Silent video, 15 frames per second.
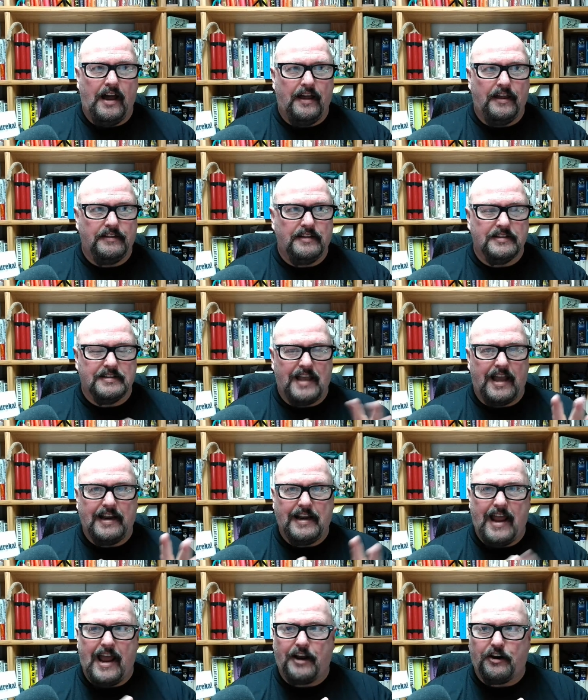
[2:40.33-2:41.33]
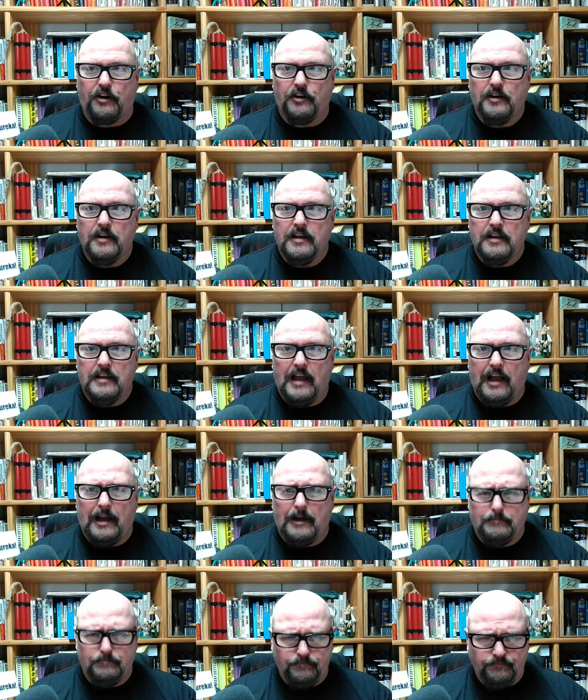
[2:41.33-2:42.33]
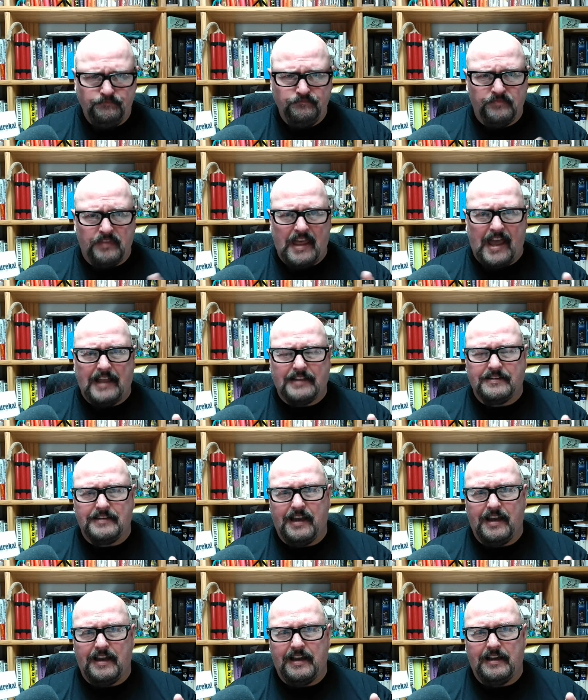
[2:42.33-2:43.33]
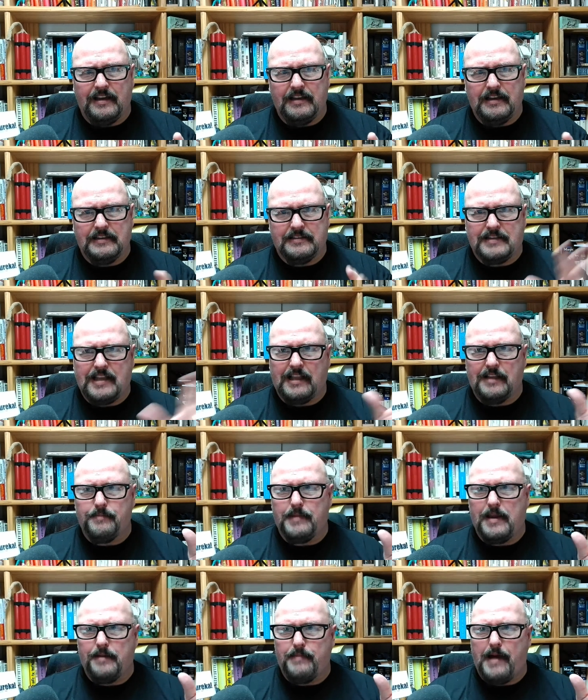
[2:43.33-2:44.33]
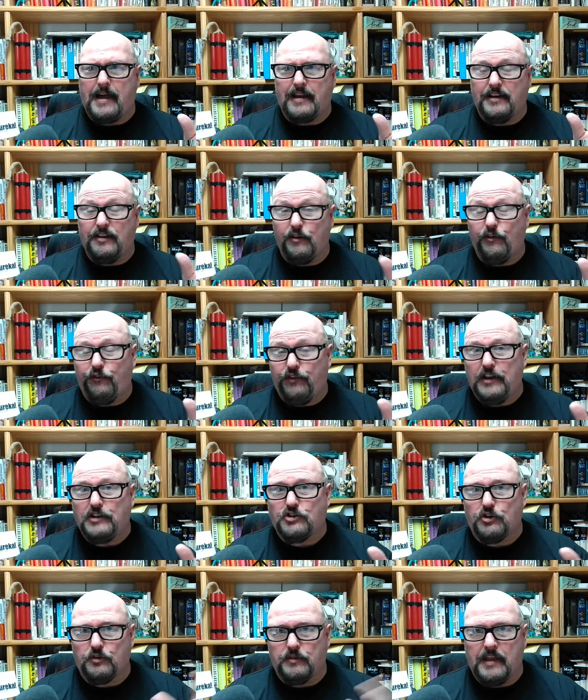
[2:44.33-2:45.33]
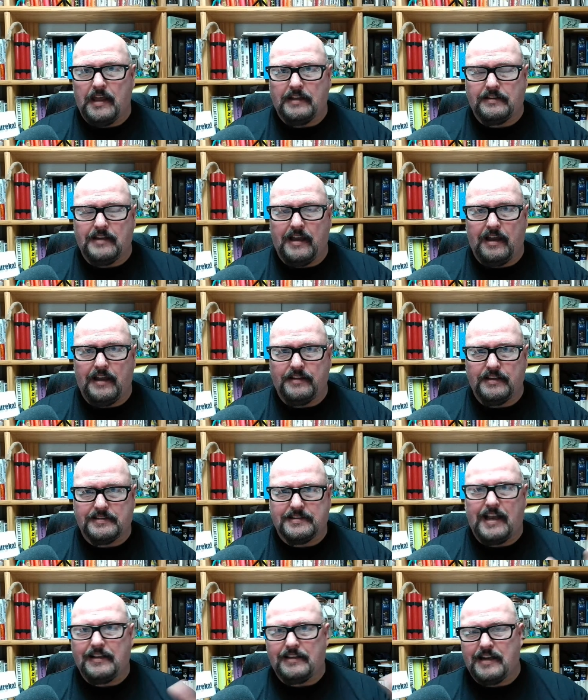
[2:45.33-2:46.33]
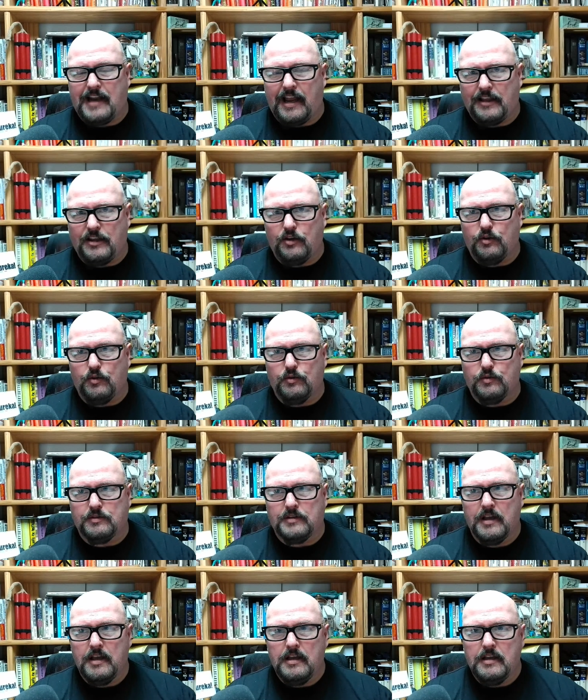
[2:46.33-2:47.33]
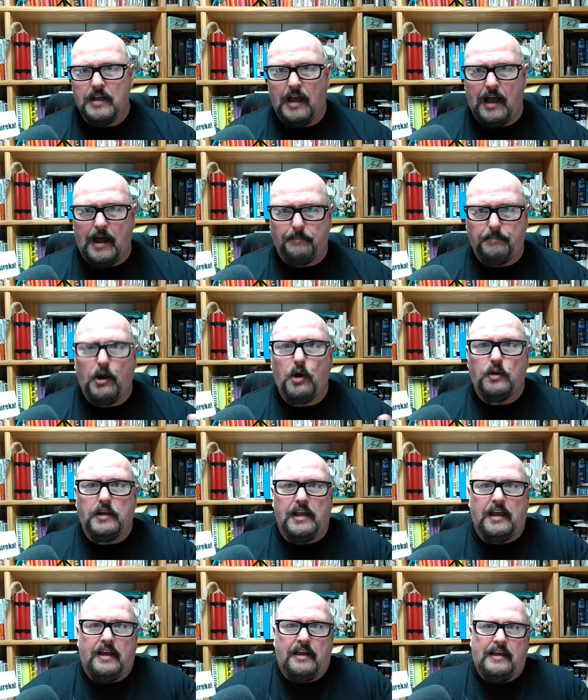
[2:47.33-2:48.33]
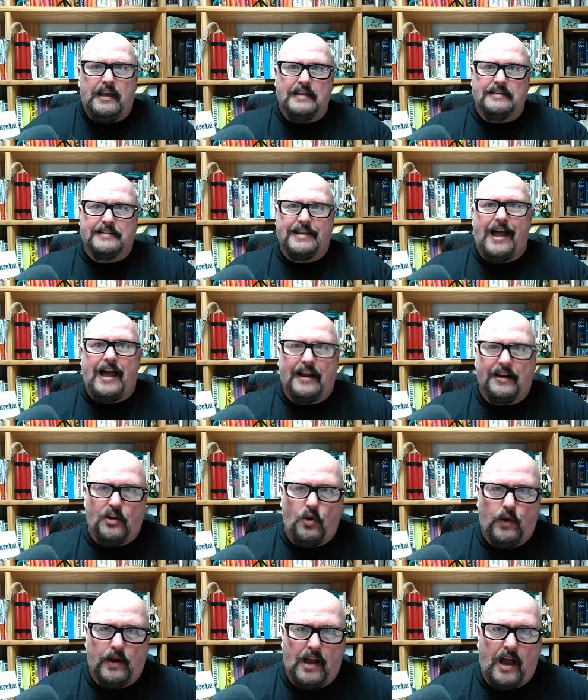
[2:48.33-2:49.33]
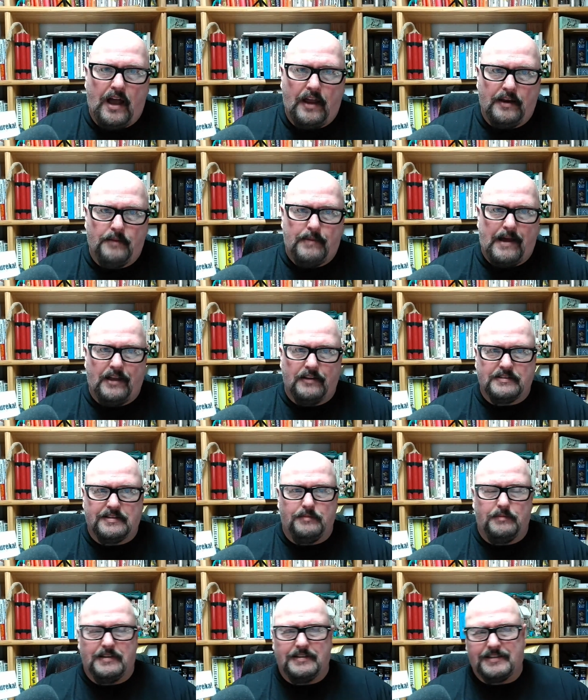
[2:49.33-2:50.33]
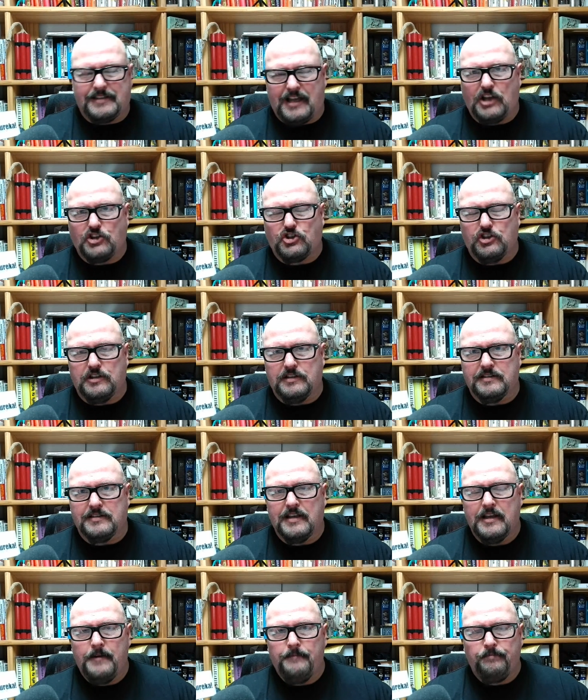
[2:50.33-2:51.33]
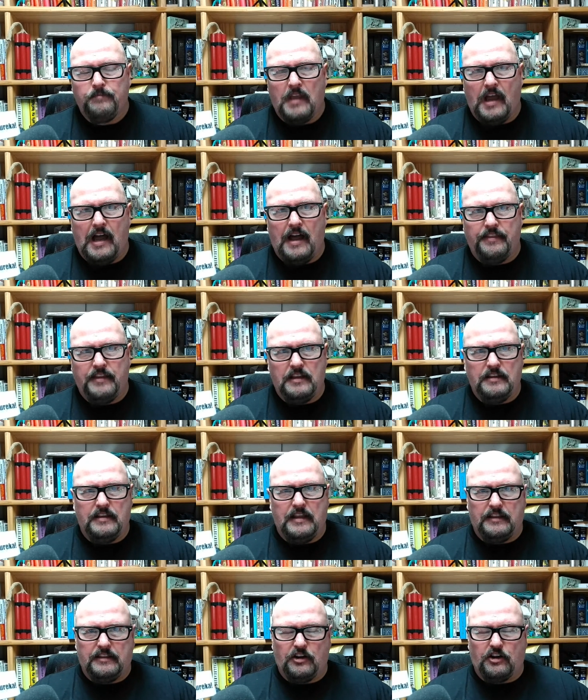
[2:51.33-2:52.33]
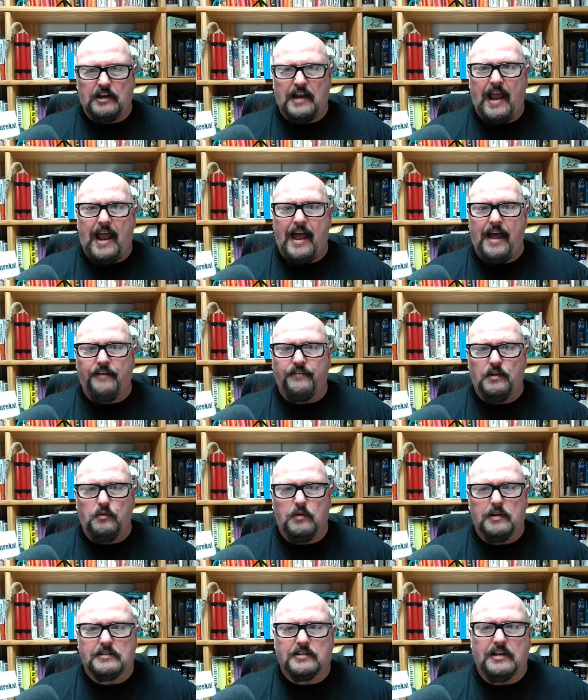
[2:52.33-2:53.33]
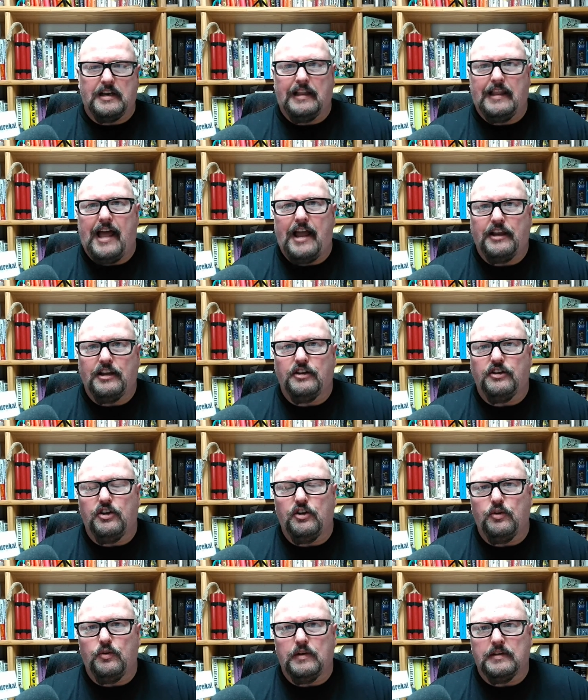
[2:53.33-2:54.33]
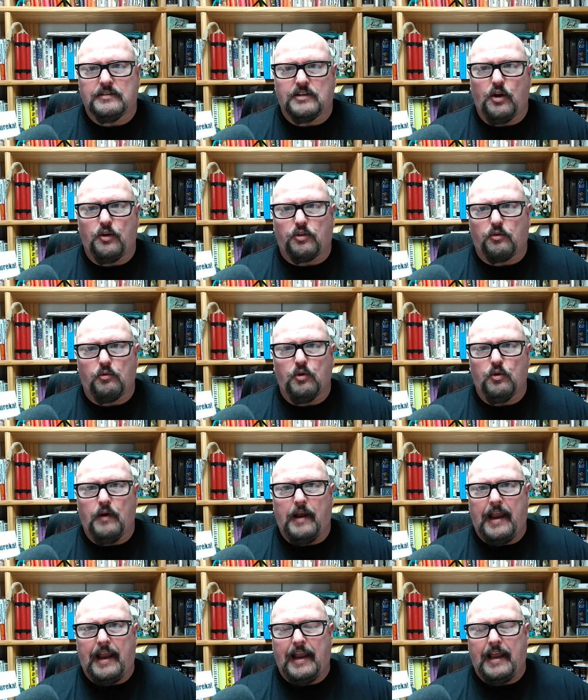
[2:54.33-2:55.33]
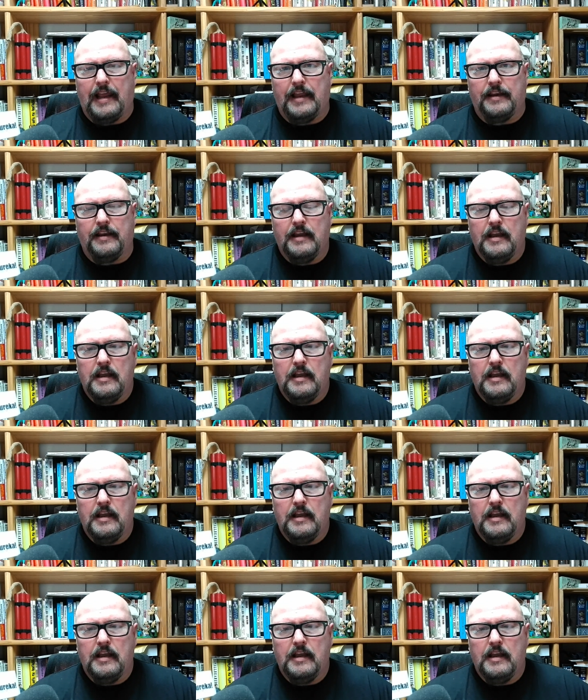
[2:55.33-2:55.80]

design hacker, that is telling me about a new feature that the site that I use, Podia, has got going on about some discussions that they're going to have. And what it's going to allow you to do is go through and